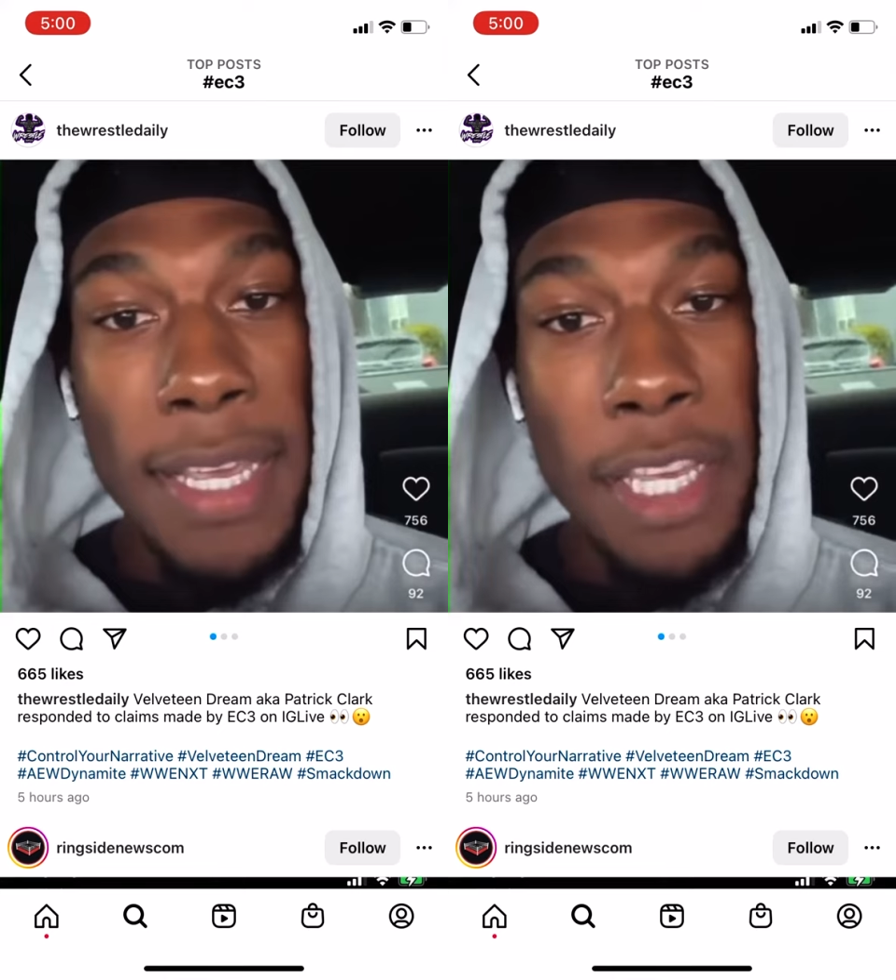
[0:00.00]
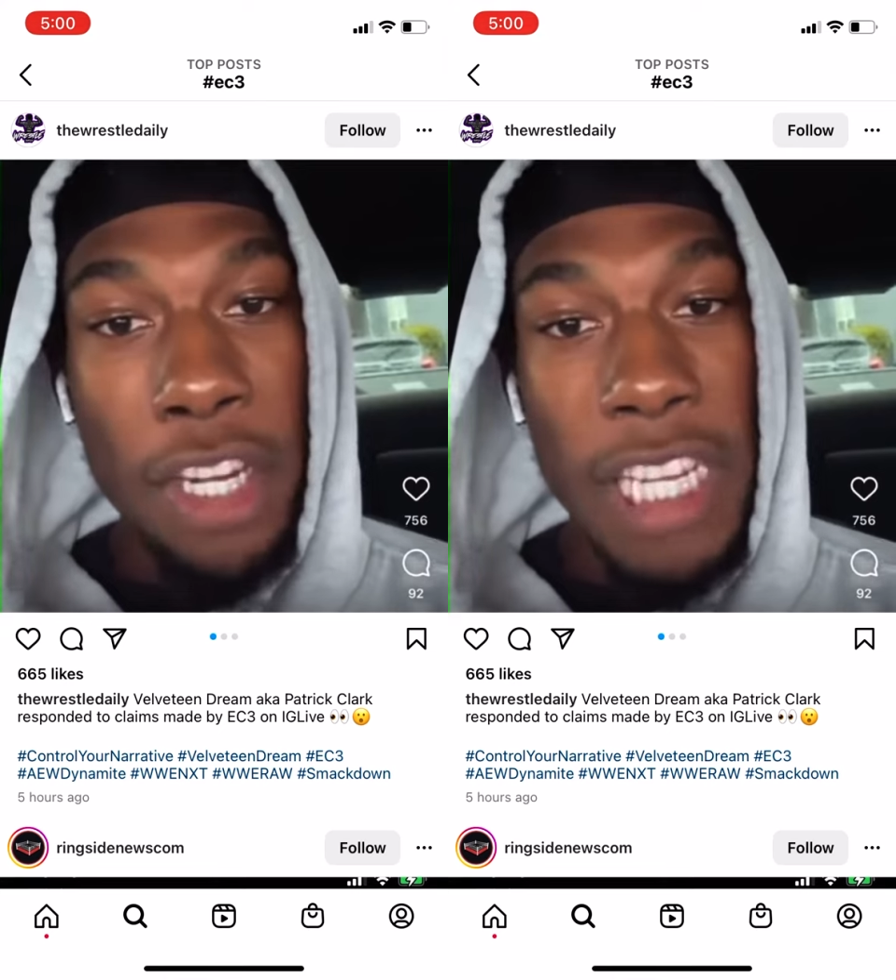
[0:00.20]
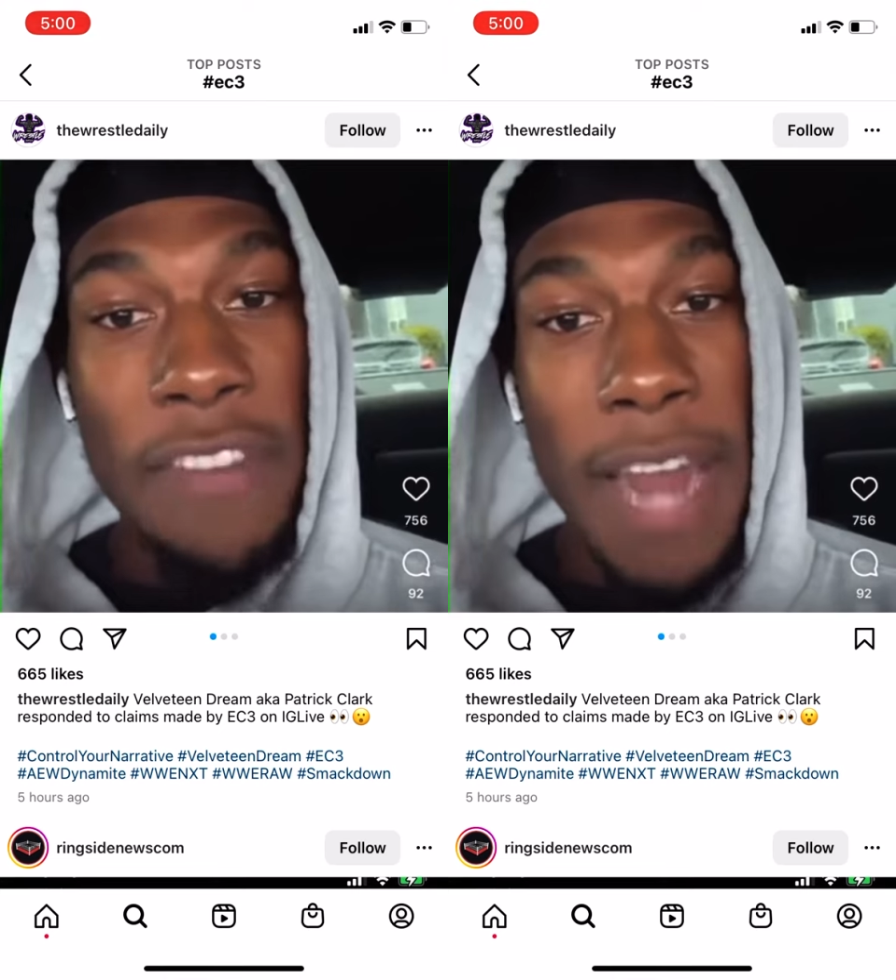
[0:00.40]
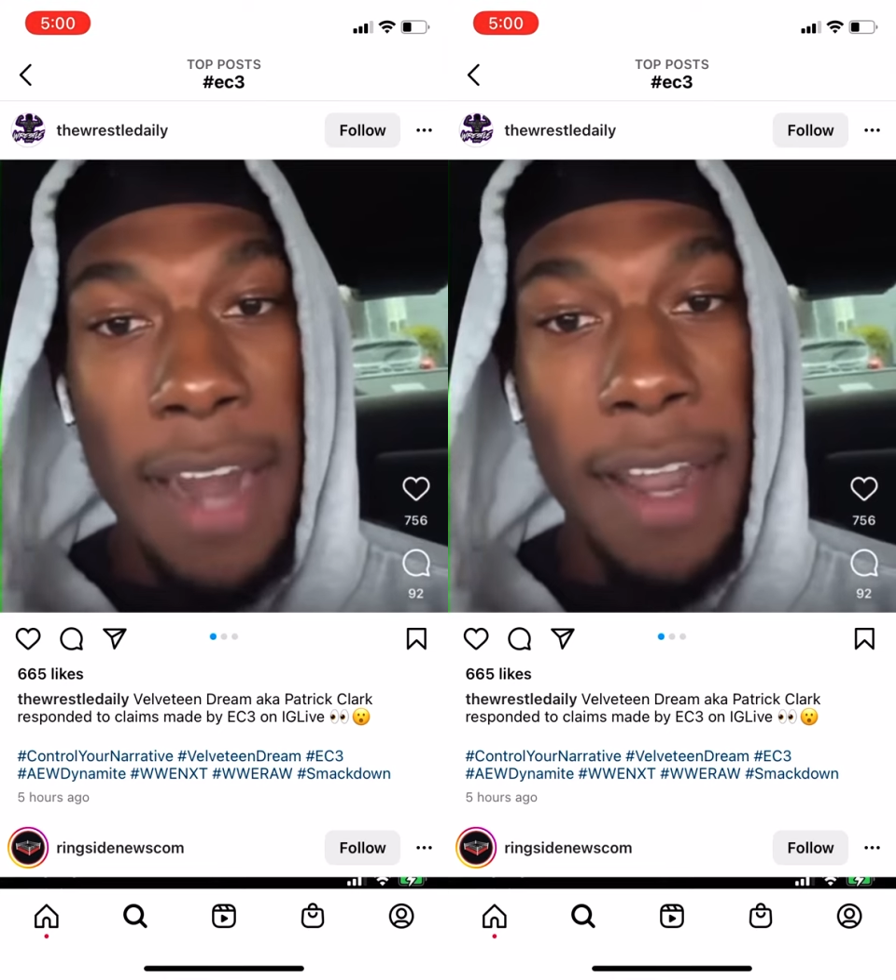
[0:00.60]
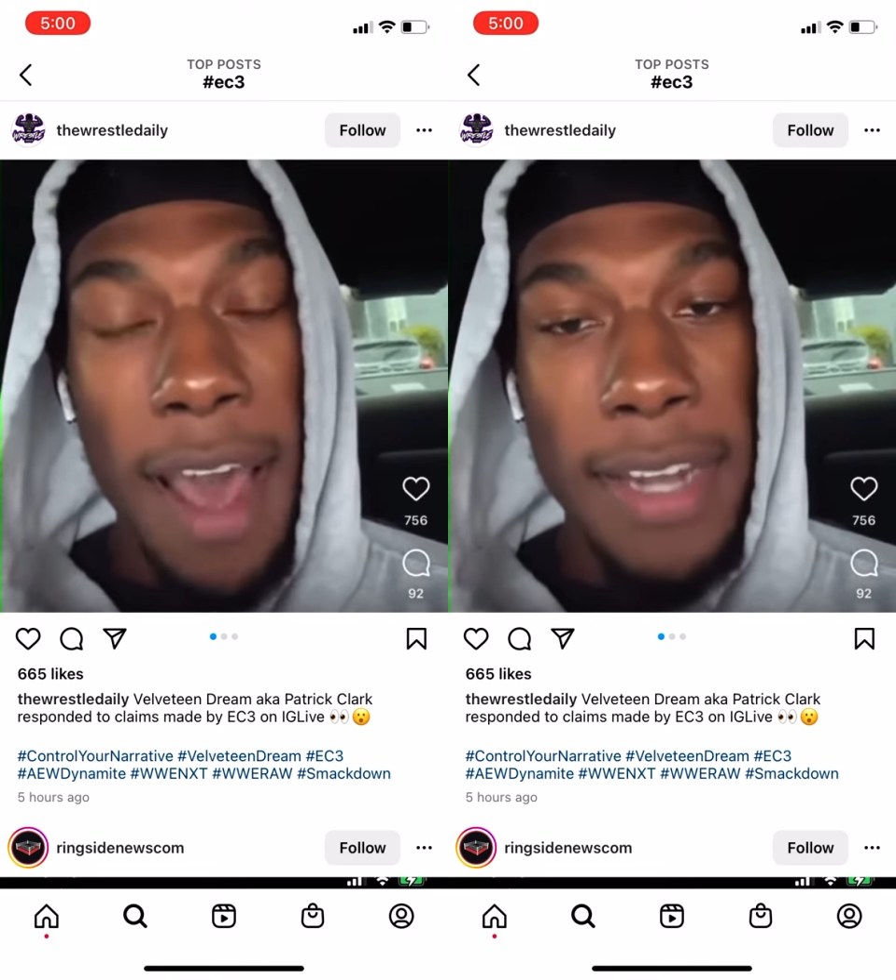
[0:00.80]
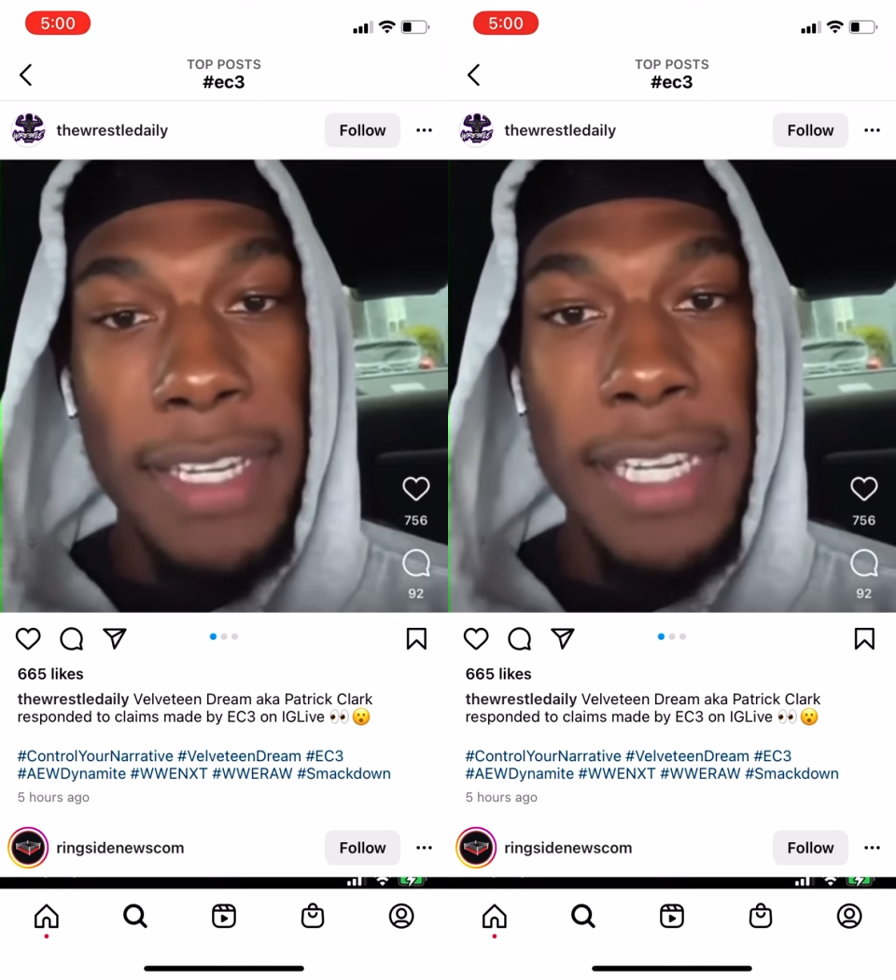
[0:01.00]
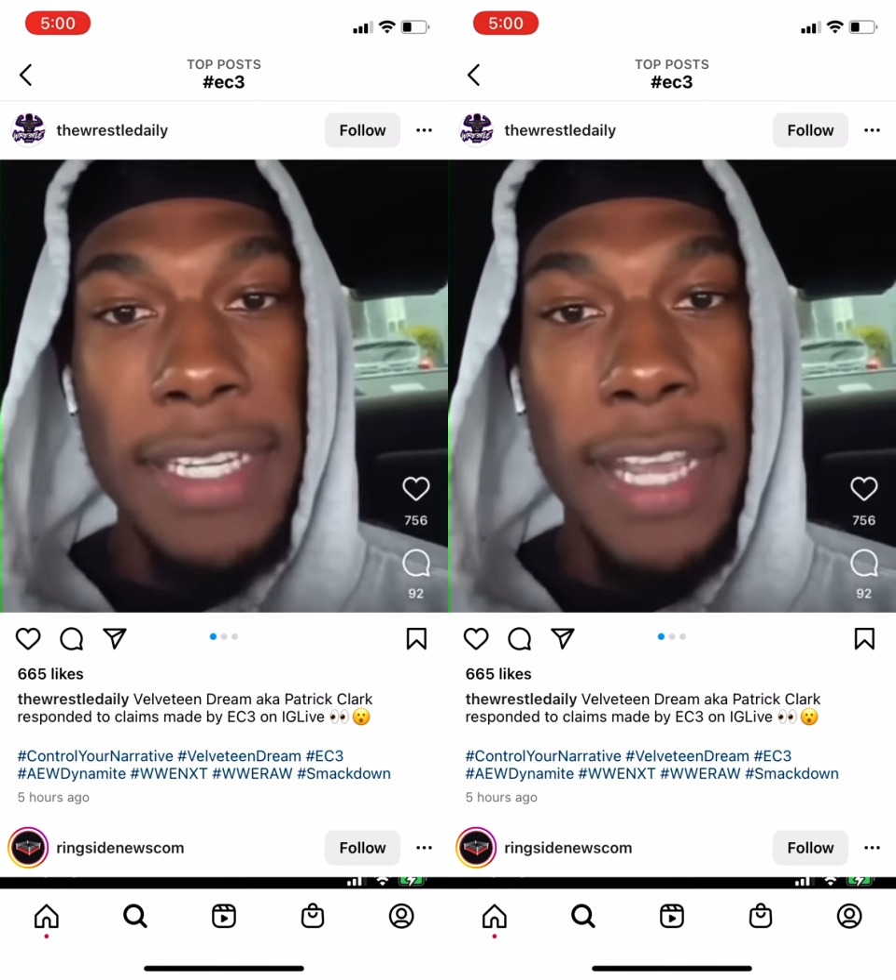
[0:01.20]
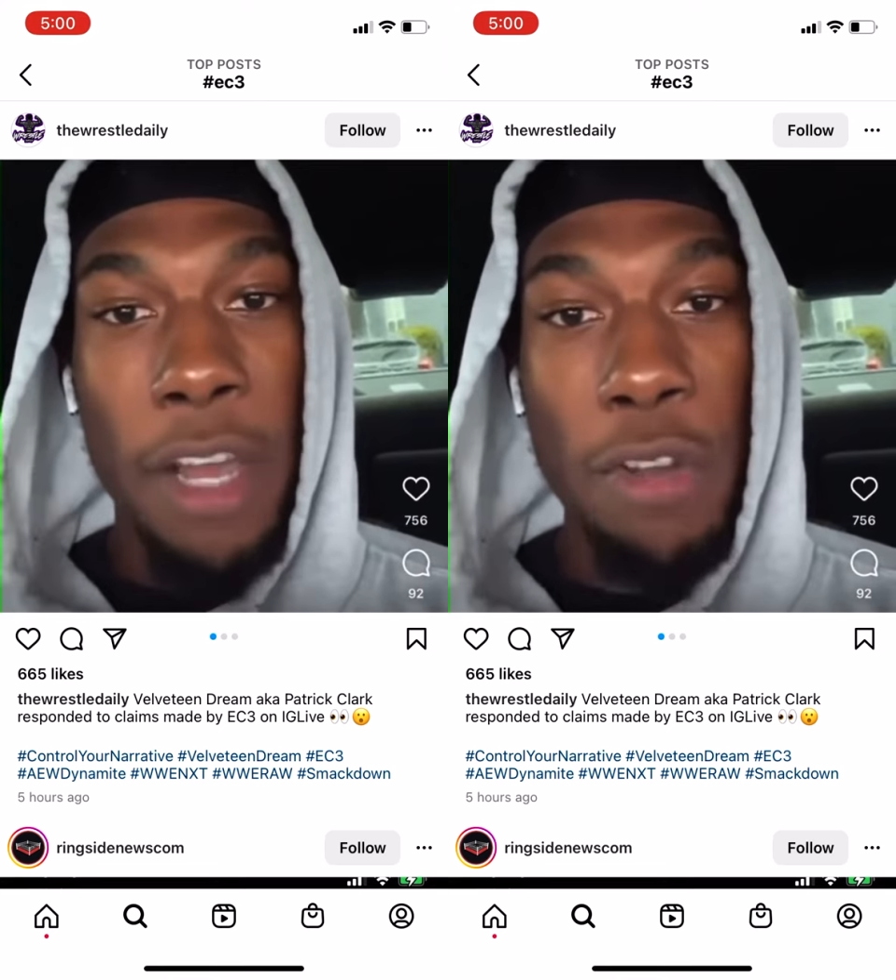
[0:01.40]
You're leaving out a lot of
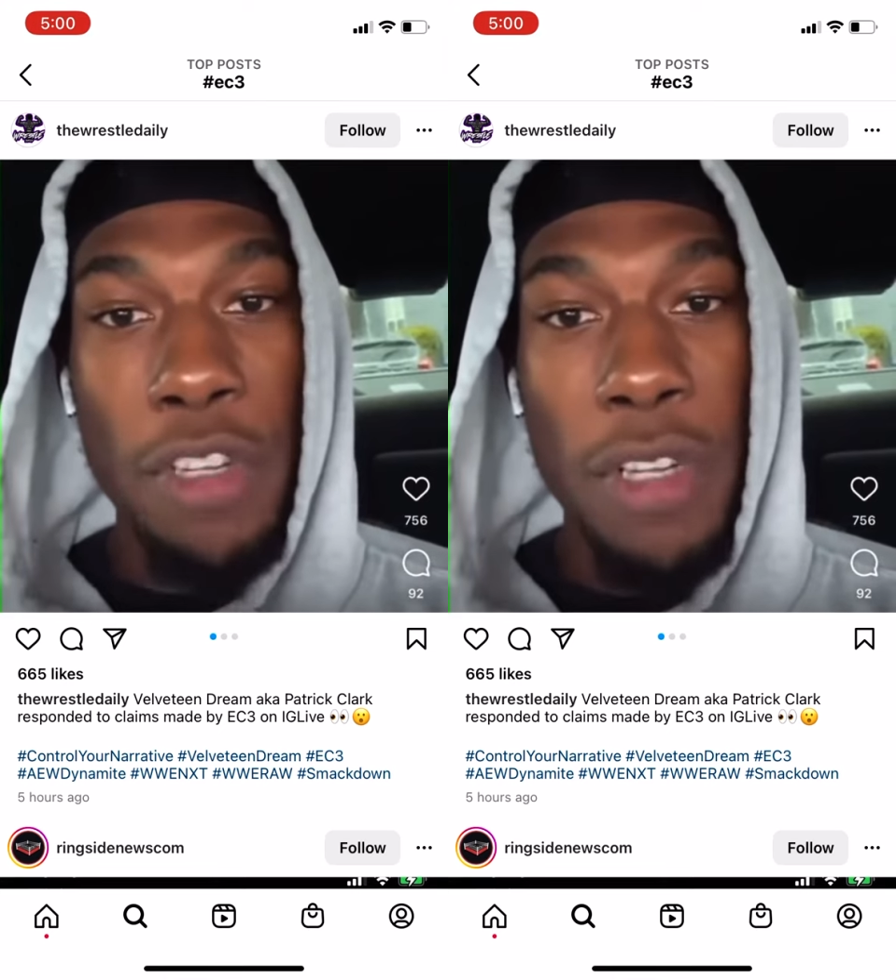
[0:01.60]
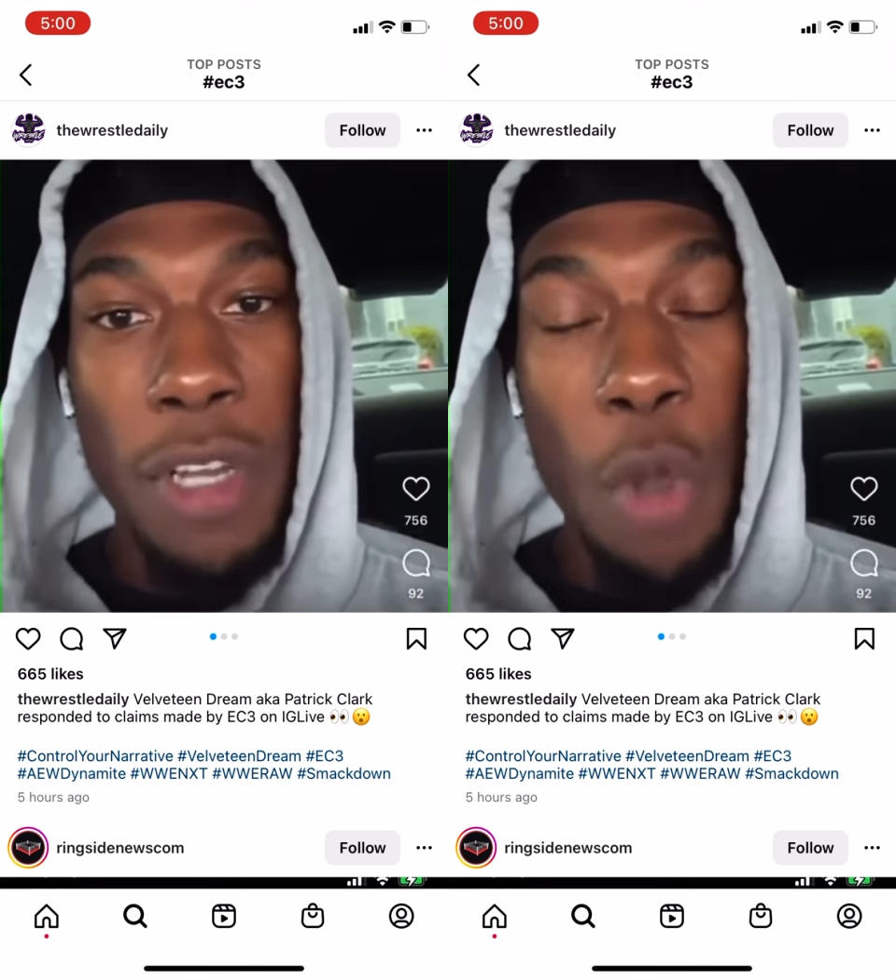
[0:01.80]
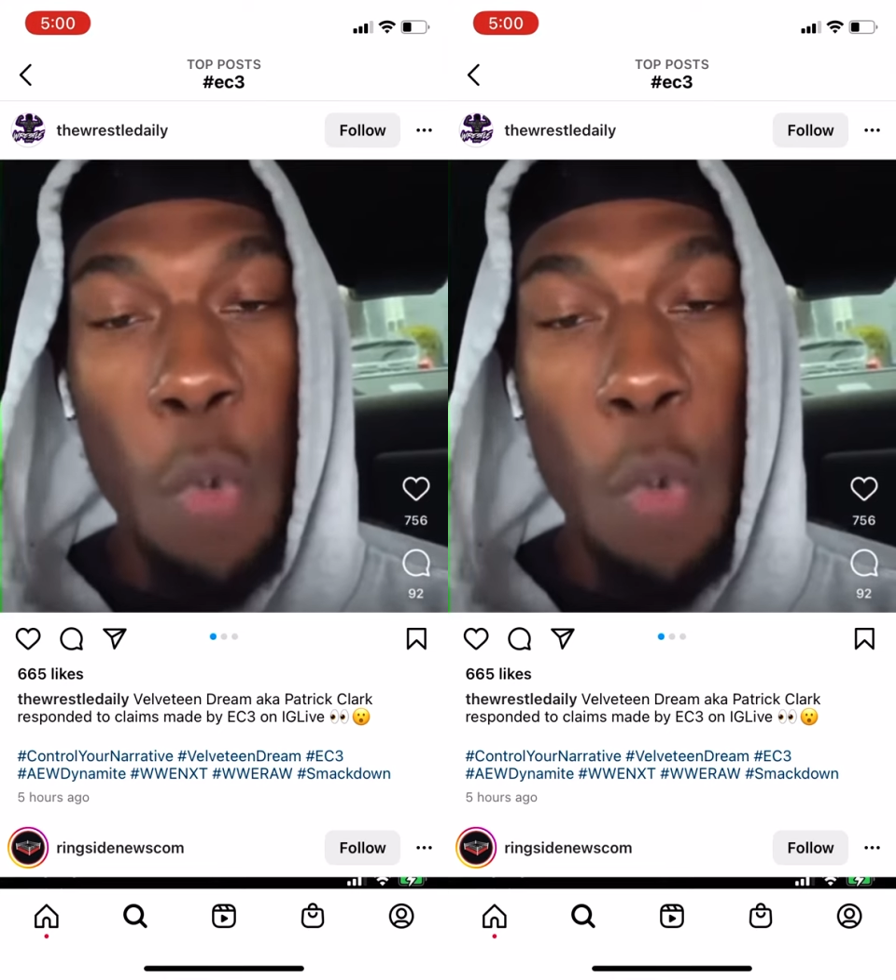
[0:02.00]
details.